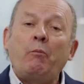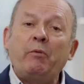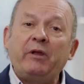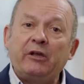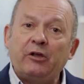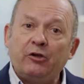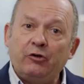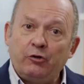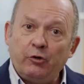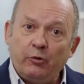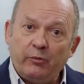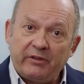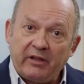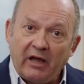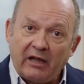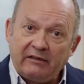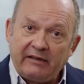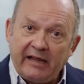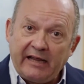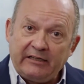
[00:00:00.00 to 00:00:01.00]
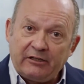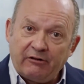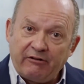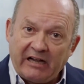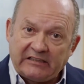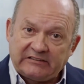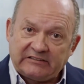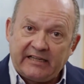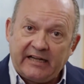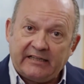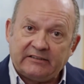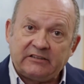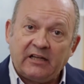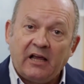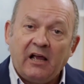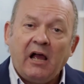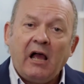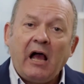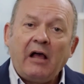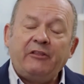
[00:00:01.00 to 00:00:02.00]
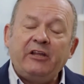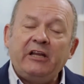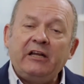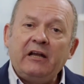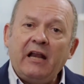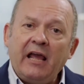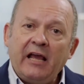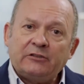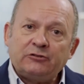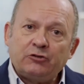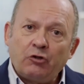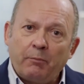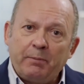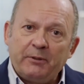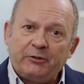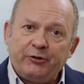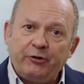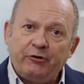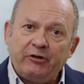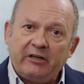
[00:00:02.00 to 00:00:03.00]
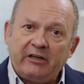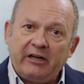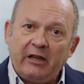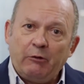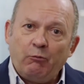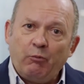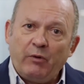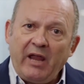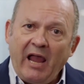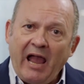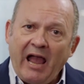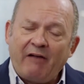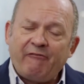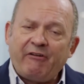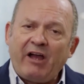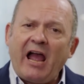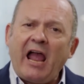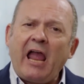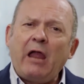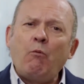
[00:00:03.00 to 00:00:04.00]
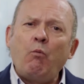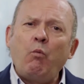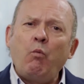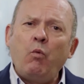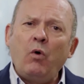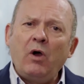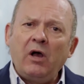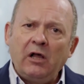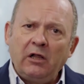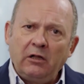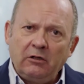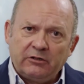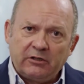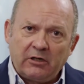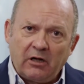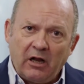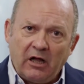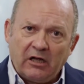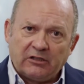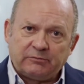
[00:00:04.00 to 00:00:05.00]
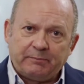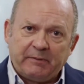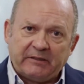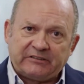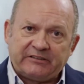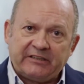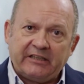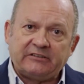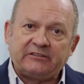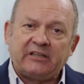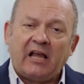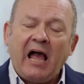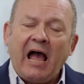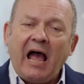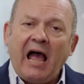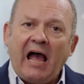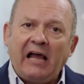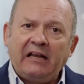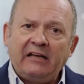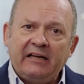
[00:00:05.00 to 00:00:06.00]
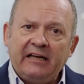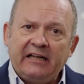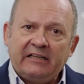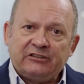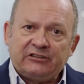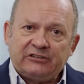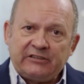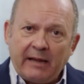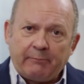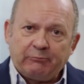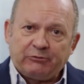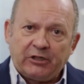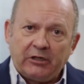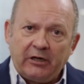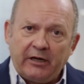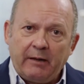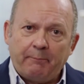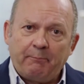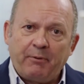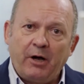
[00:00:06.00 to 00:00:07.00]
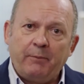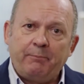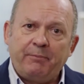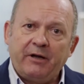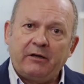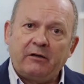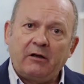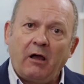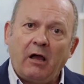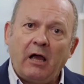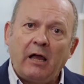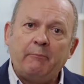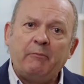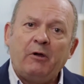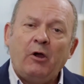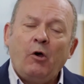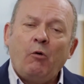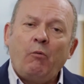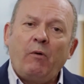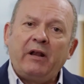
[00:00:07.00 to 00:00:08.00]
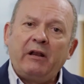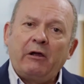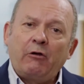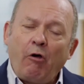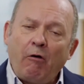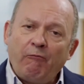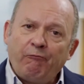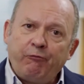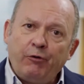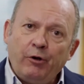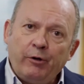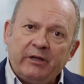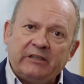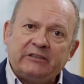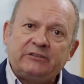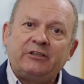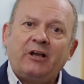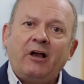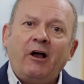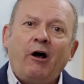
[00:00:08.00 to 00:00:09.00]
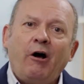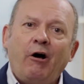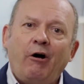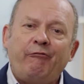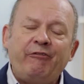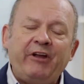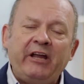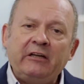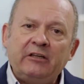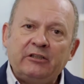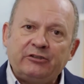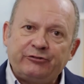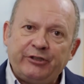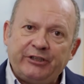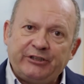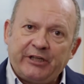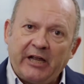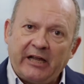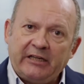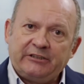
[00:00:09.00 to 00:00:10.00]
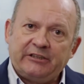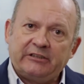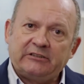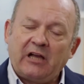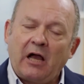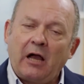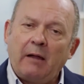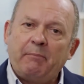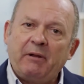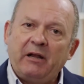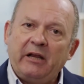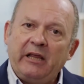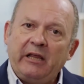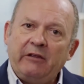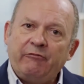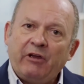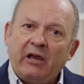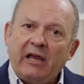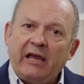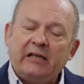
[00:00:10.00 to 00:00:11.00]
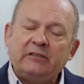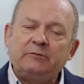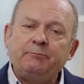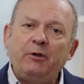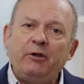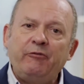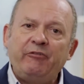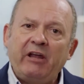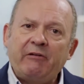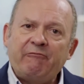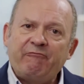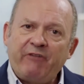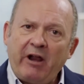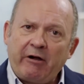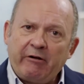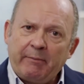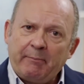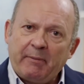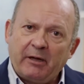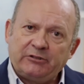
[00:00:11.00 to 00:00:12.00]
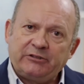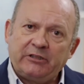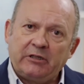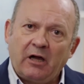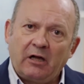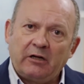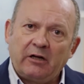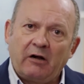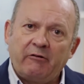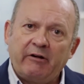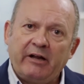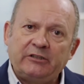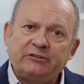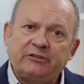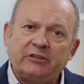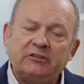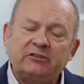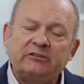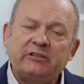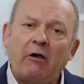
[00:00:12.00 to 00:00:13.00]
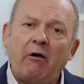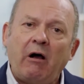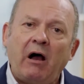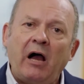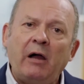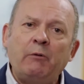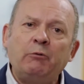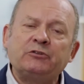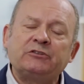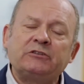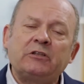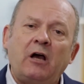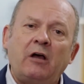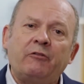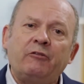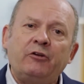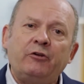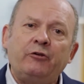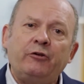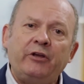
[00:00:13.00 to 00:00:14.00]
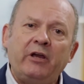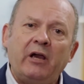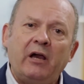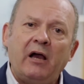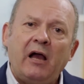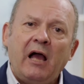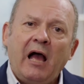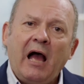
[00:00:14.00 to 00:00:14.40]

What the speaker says: we can do with our data assets. The next opportunity, we have a world-class business at an exceptionally appropriate time when a confluence of industry changes, I believe, is moving very much in our direction. So I will start the new year